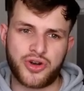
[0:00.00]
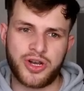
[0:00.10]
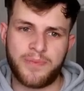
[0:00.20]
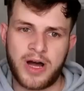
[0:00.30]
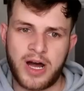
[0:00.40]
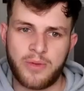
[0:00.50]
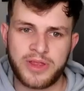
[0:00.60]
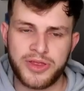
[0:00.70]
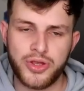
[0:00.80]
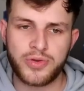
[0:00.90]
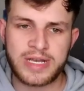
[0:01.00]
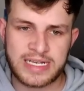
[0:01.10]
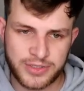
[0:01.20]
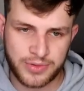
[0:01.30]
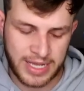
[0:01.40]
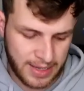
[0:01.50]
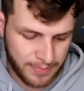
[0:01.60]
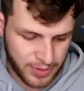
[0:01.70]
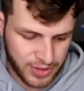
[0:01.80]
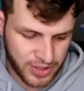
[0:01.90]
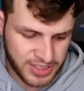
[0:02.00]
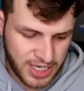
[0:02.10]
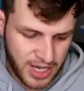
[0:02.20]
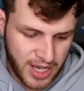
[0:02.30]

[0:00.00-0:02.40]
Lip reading: on a par with Newcastle here because